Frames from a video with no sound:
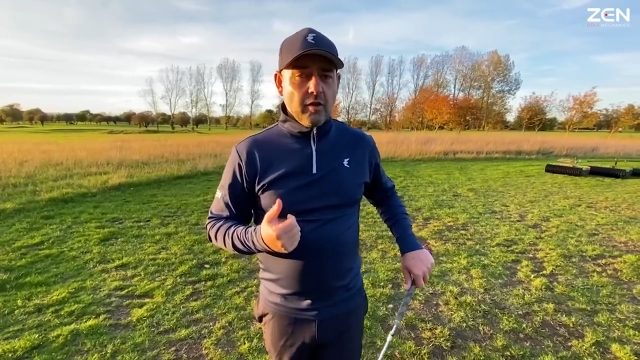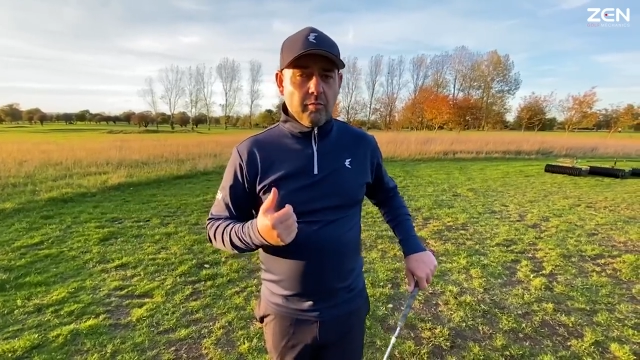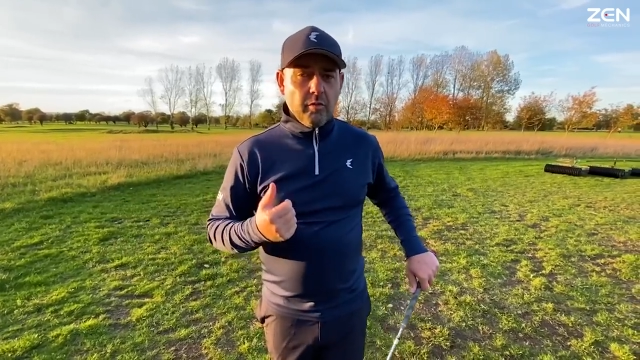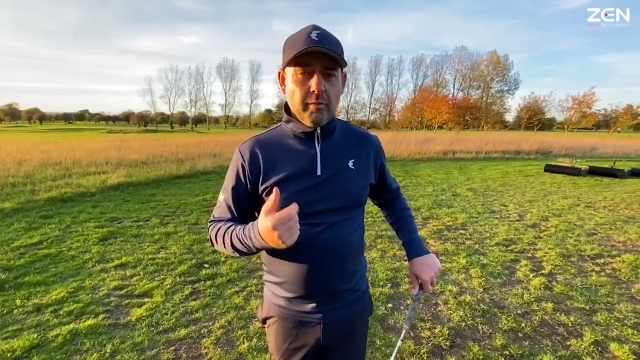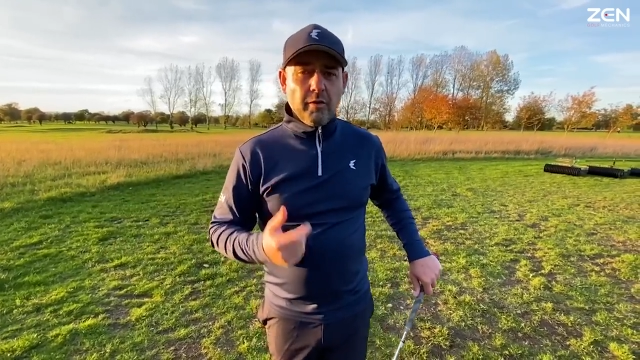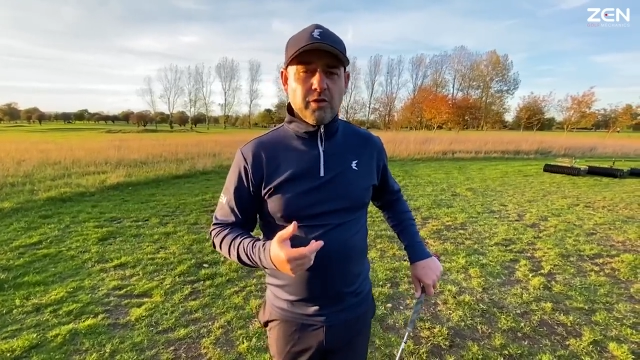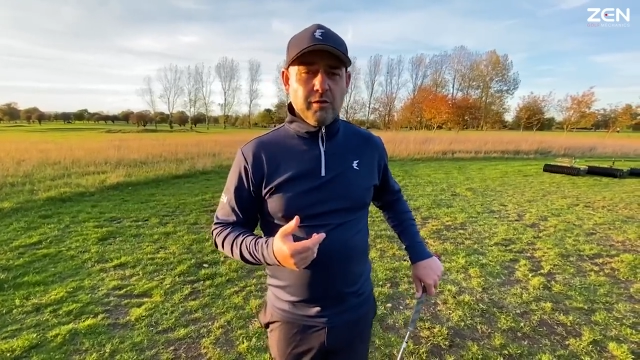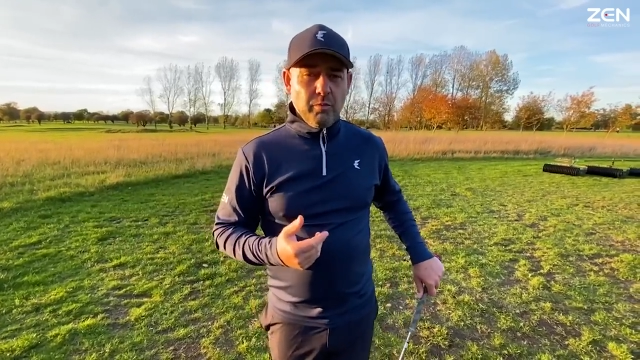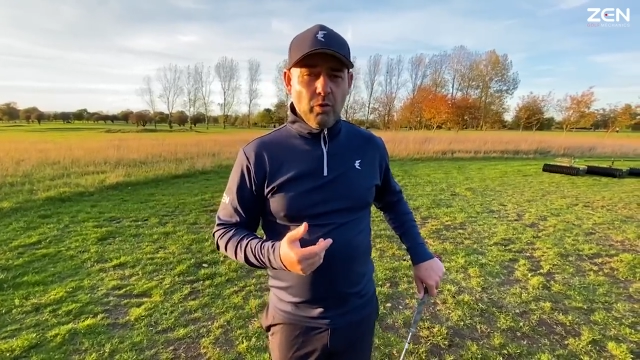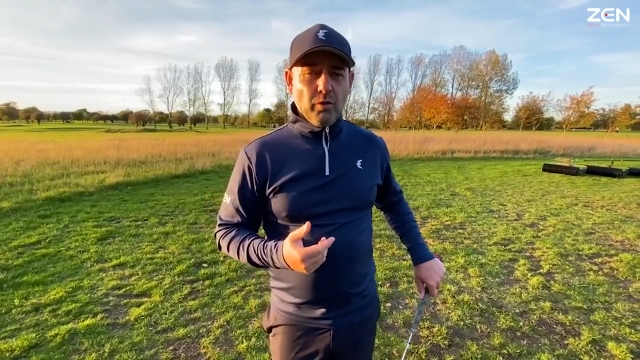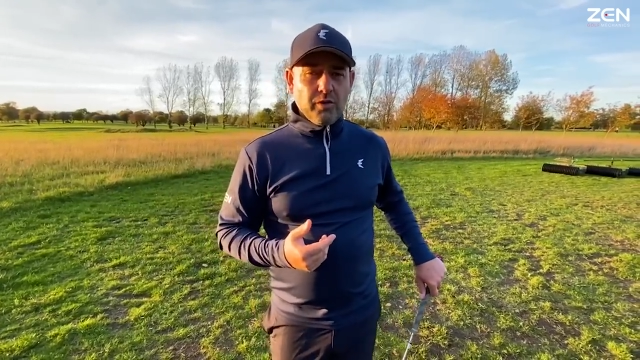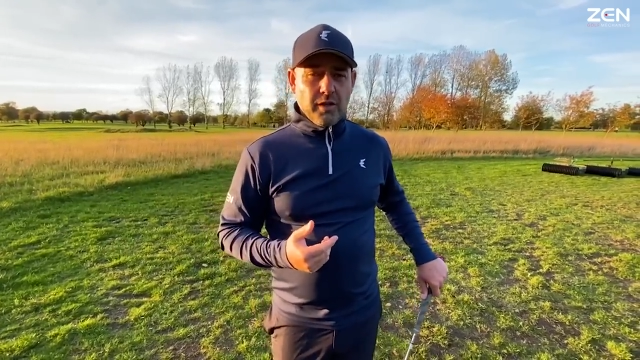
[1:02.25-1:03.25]
but most
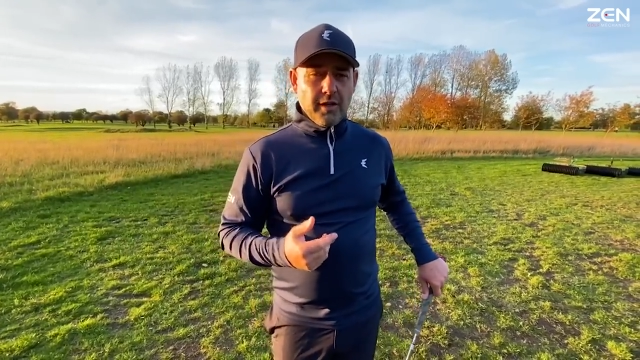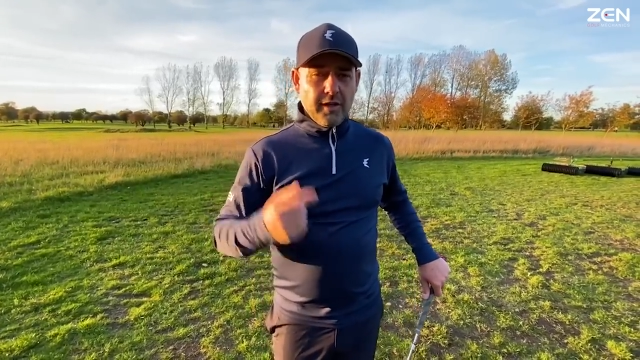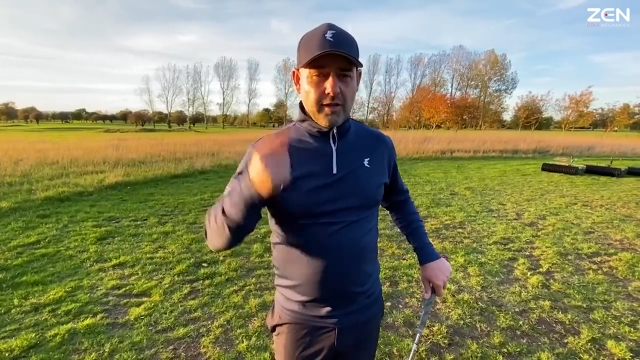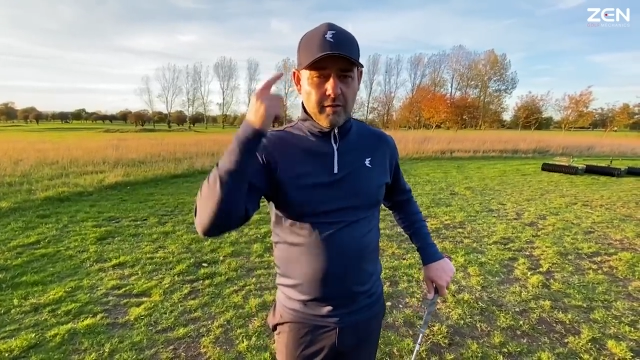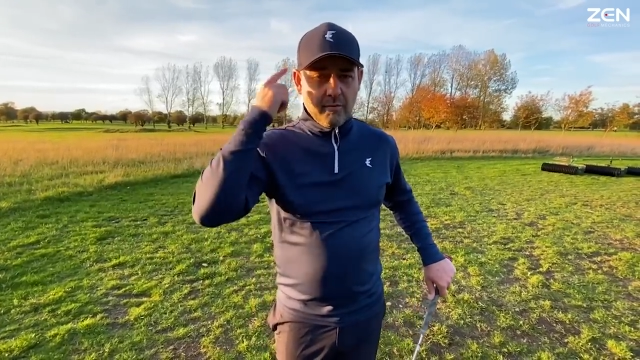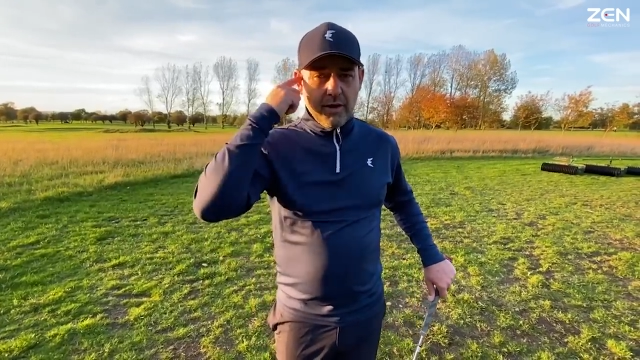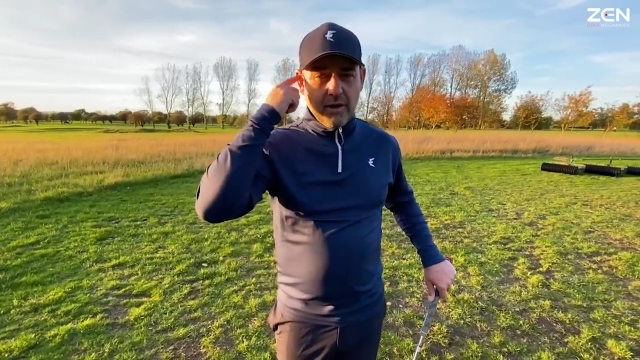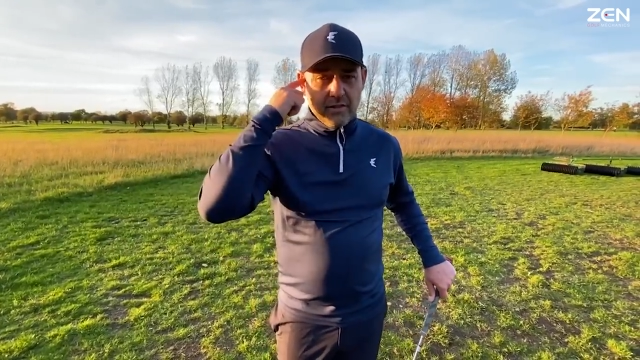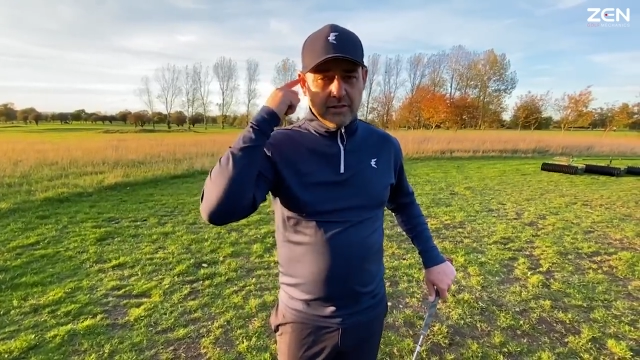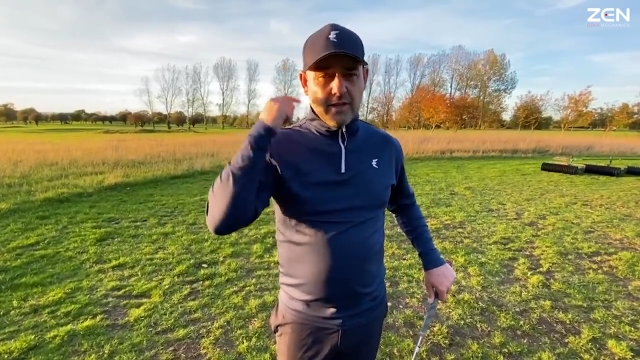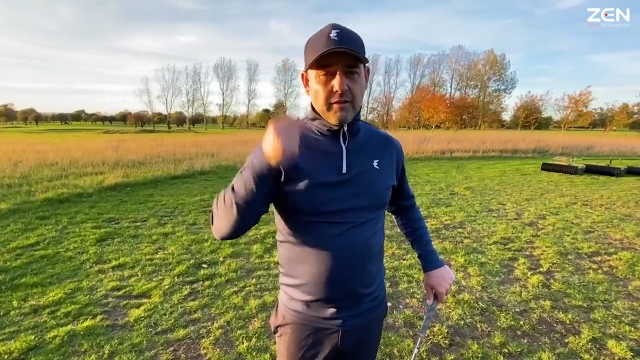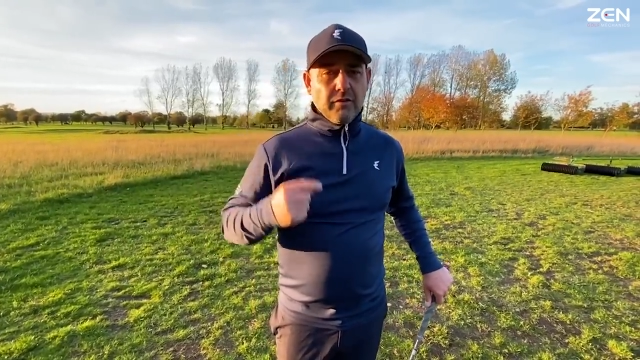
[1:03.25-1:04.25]
importantly by
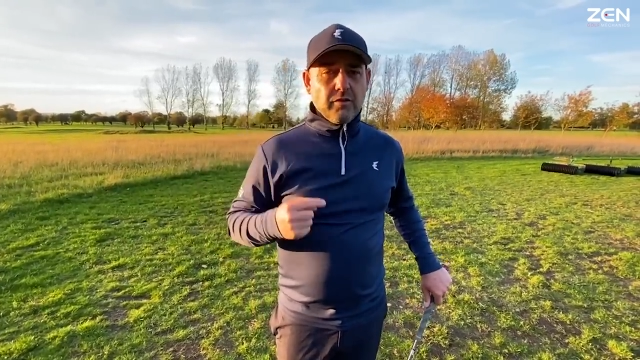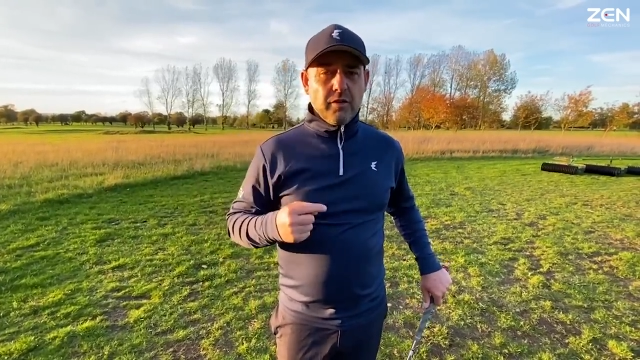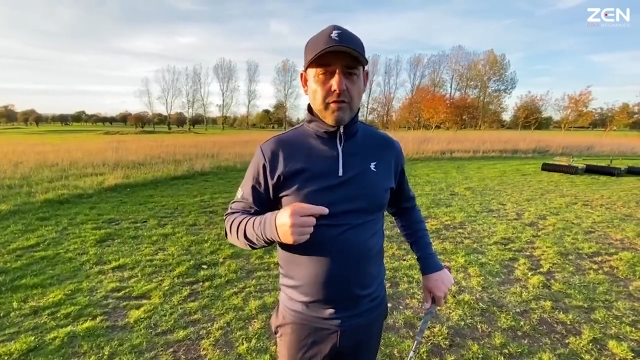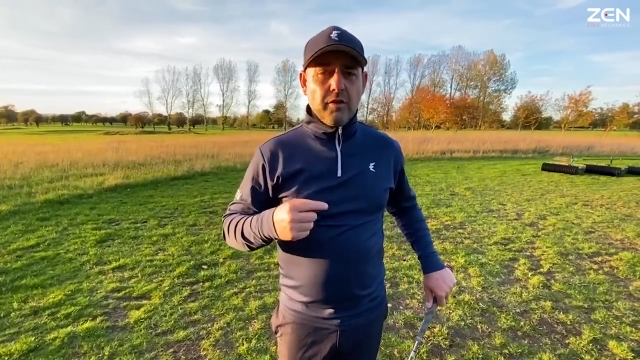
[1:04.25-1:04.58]
ourselves,